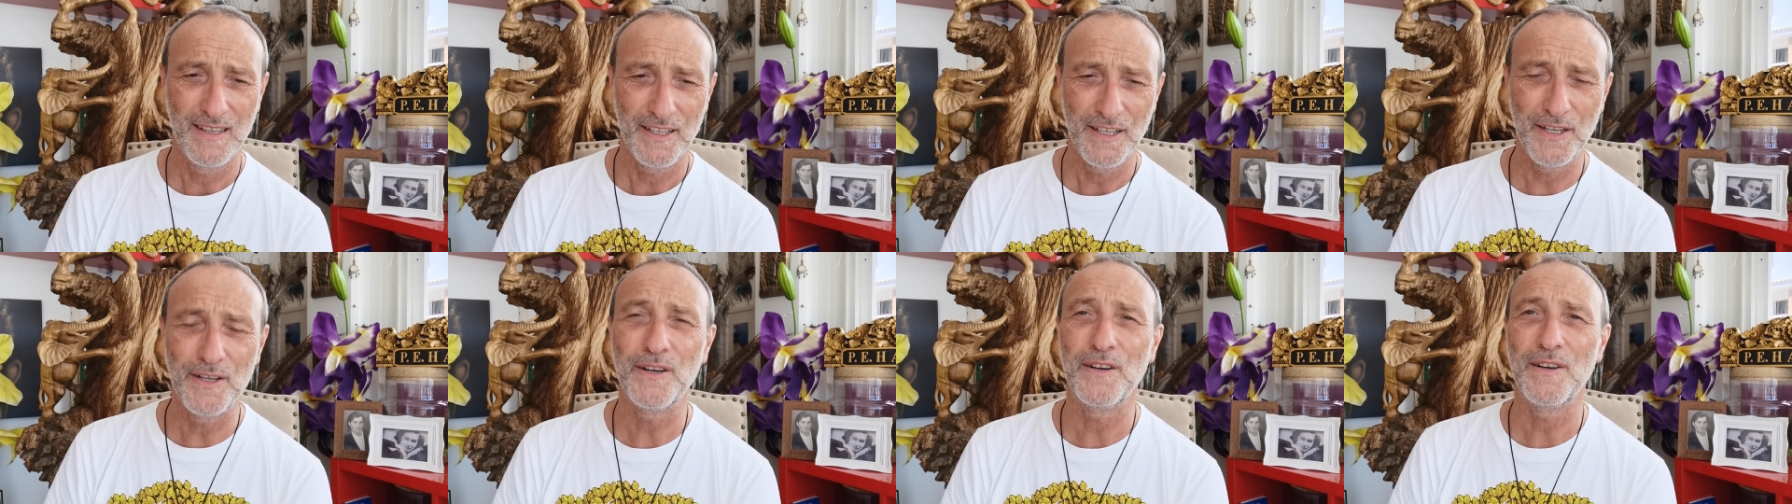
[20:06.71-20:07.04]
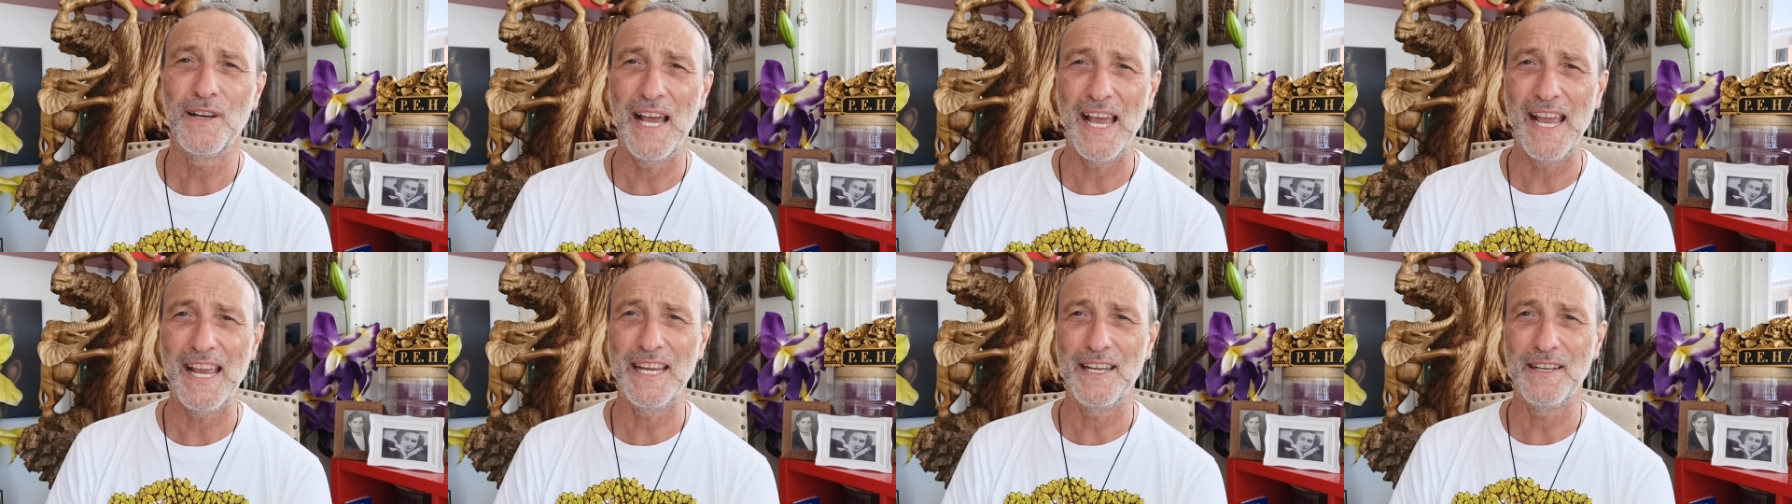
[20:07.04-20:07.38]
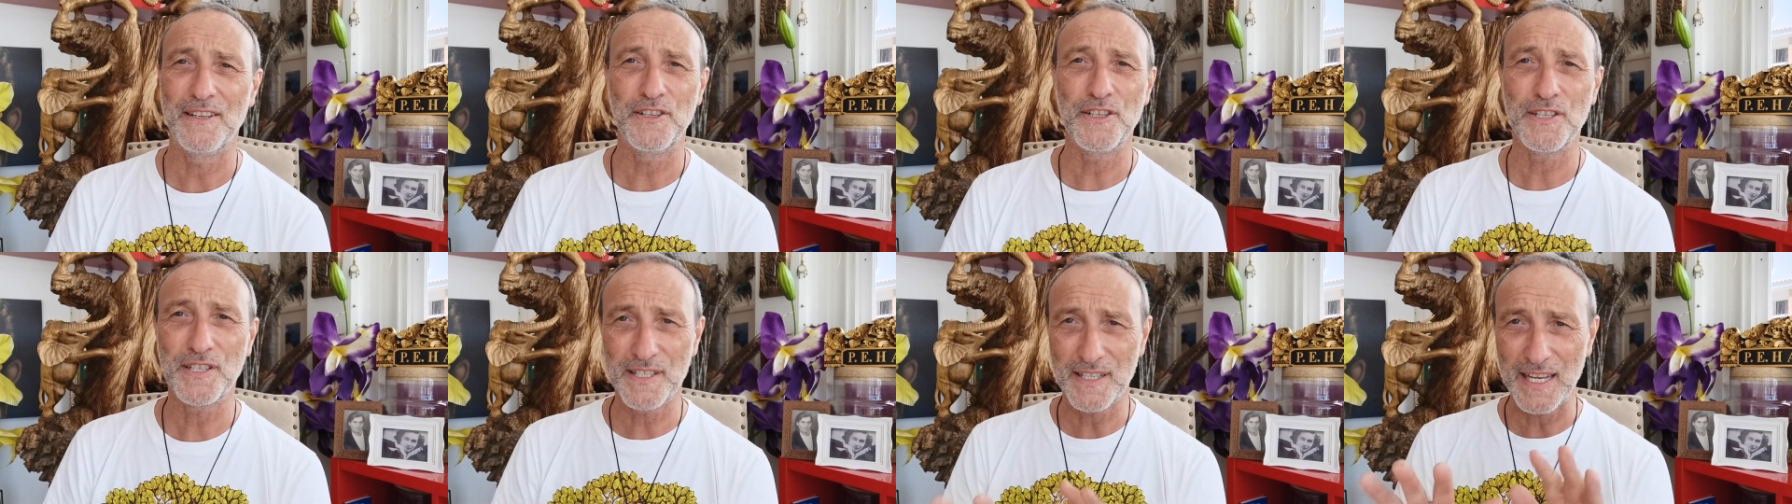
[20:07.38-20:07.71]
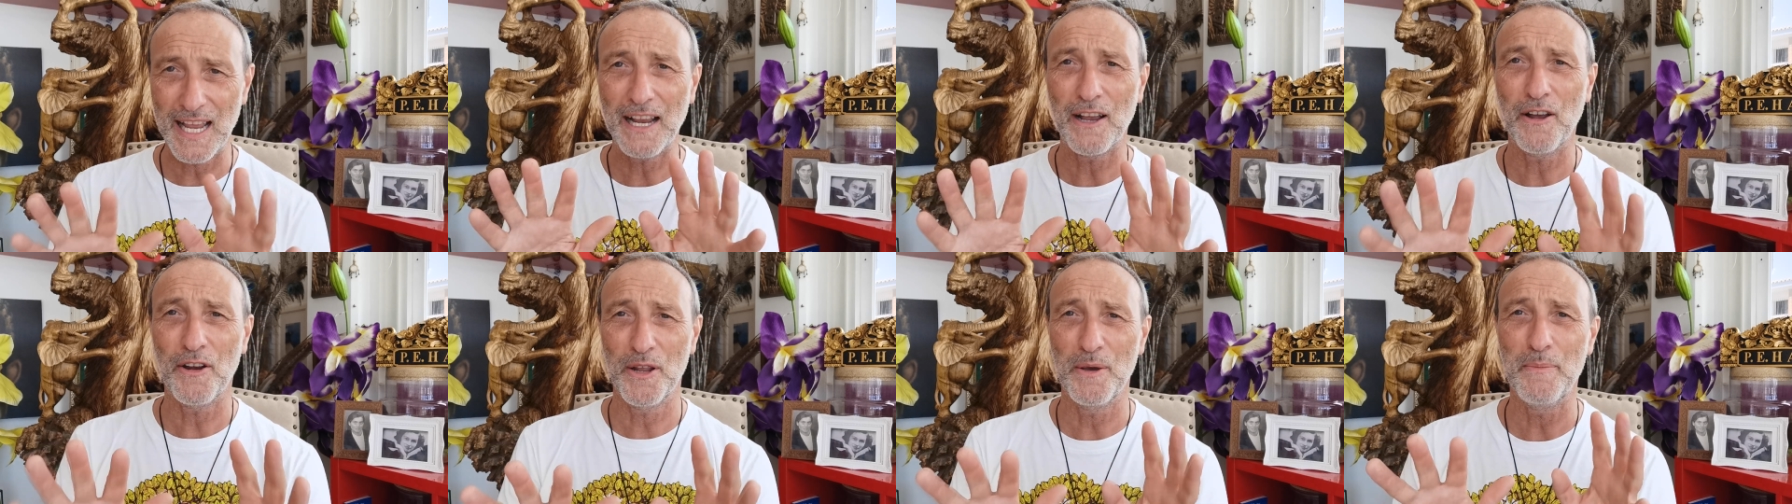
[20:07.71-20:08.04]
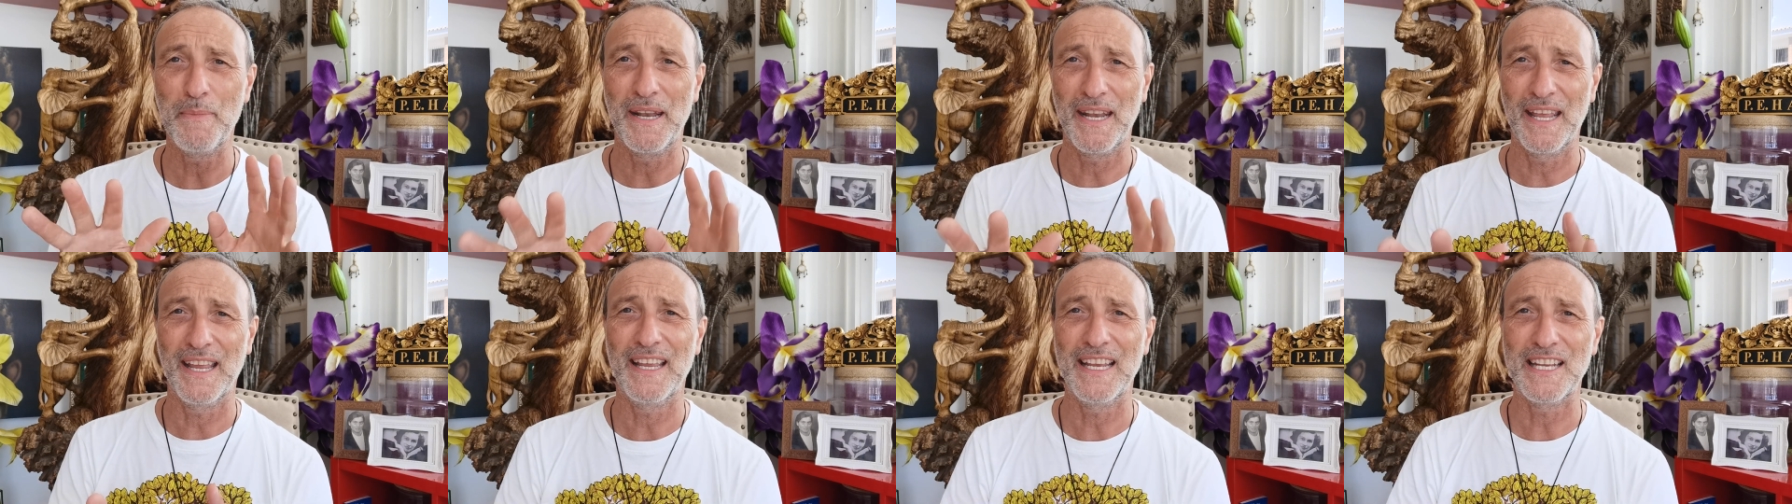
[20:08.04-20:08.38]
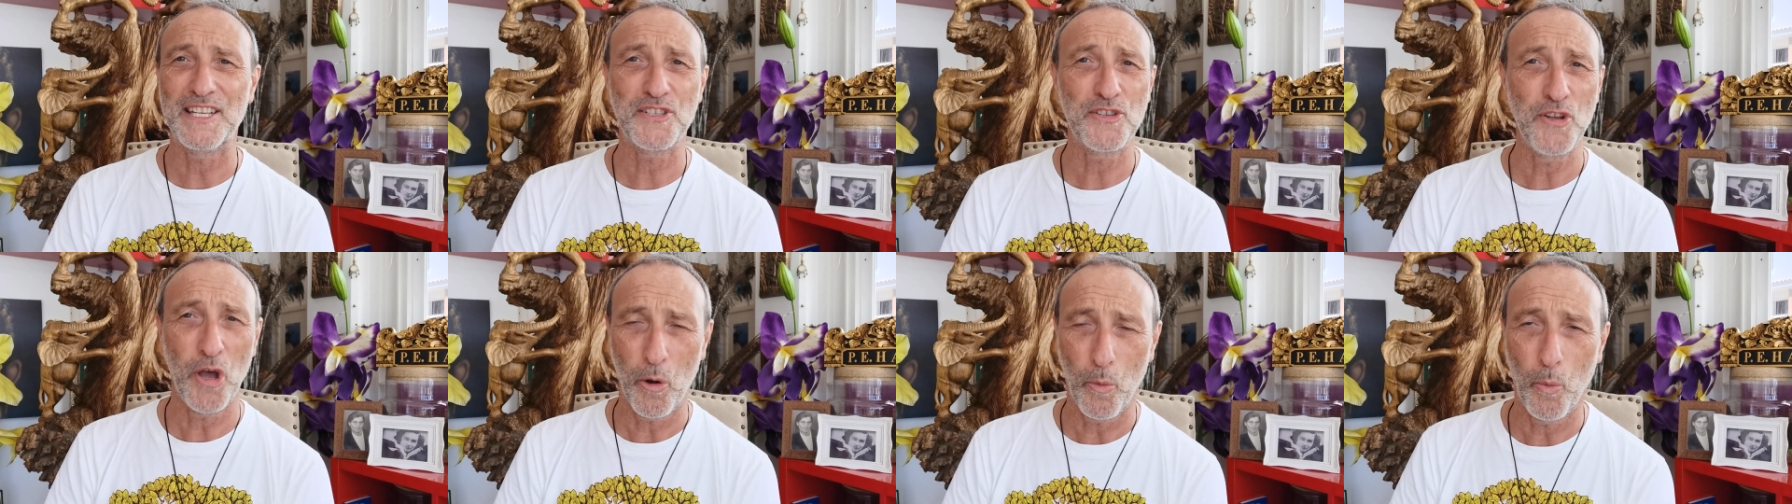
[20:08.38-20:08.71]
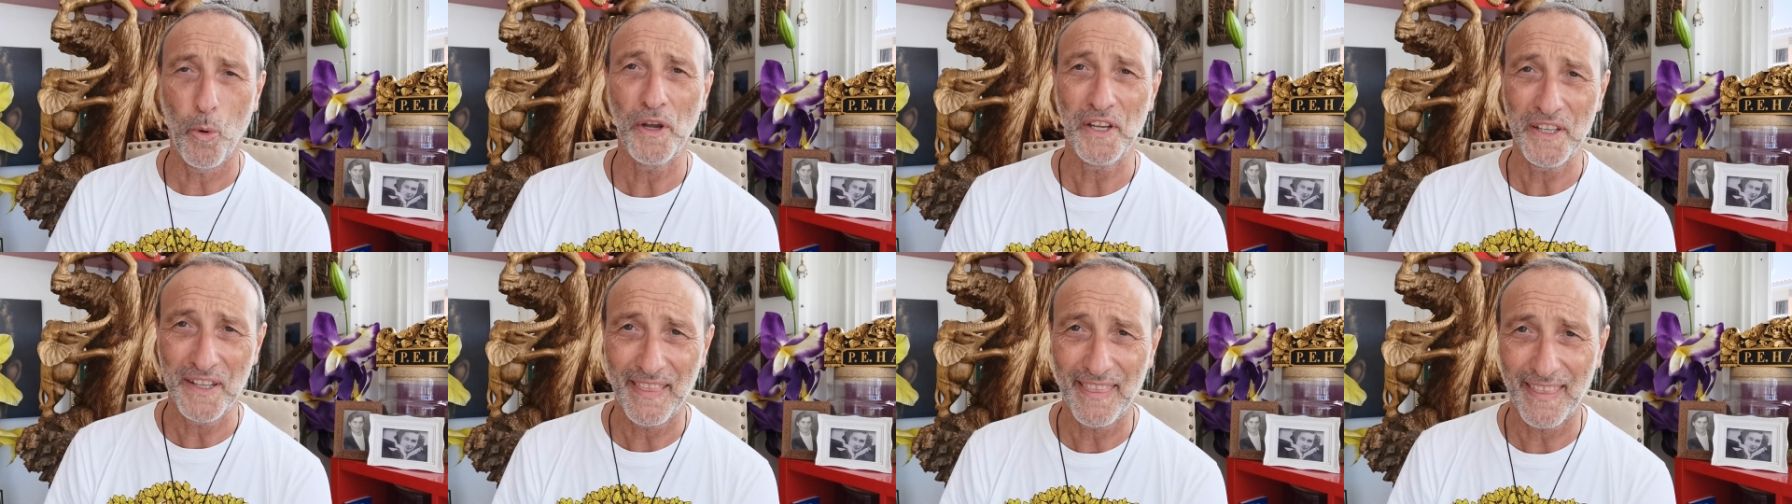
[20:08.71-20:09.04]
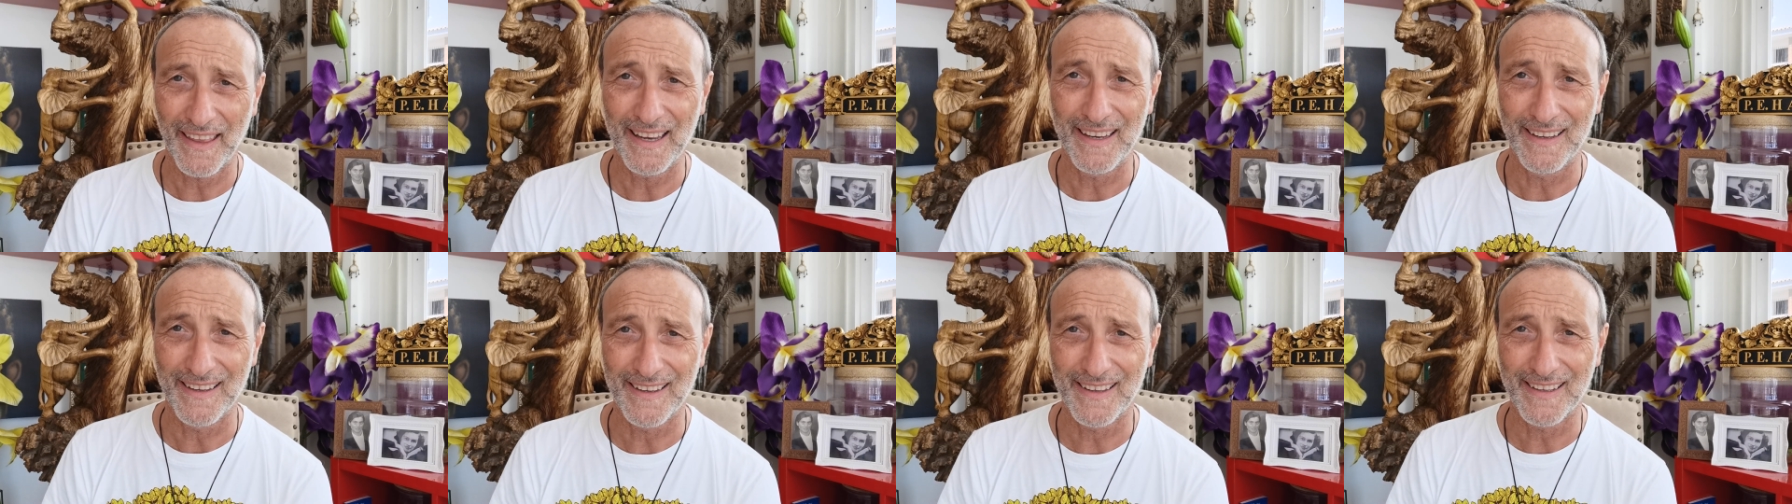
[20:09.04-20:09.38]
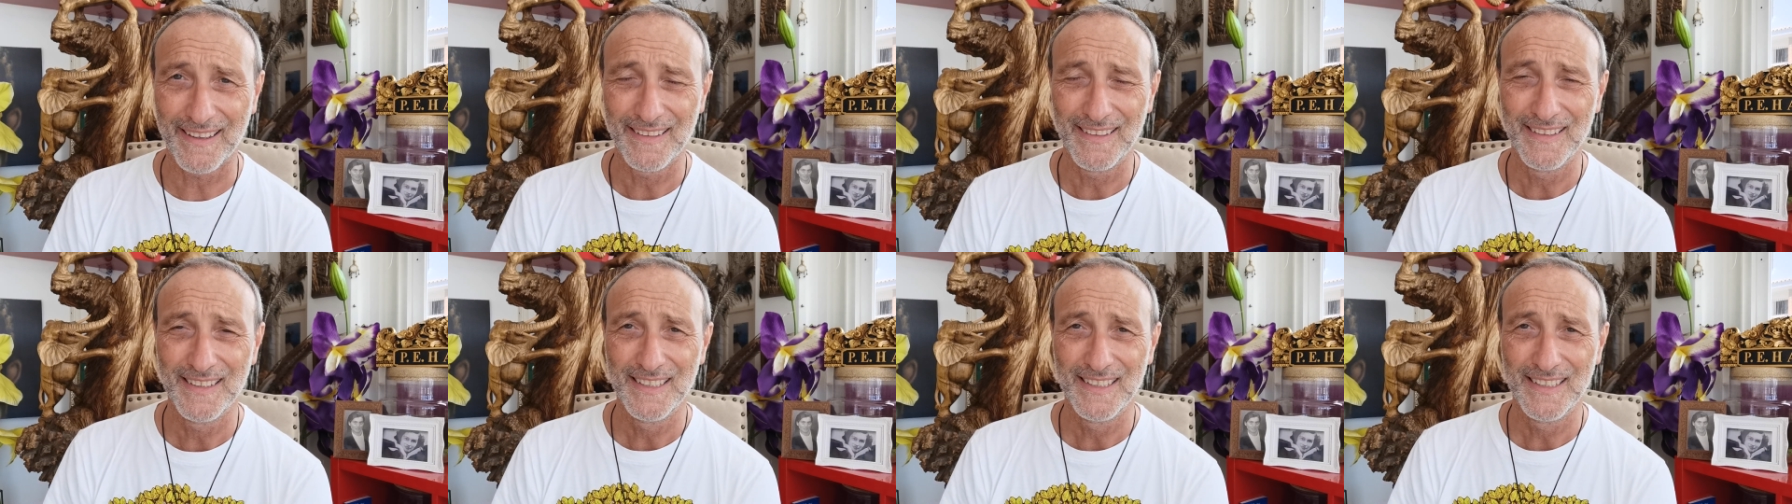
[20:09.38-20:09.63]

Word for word: you know, hey, just hang on a minute, it's not what you think.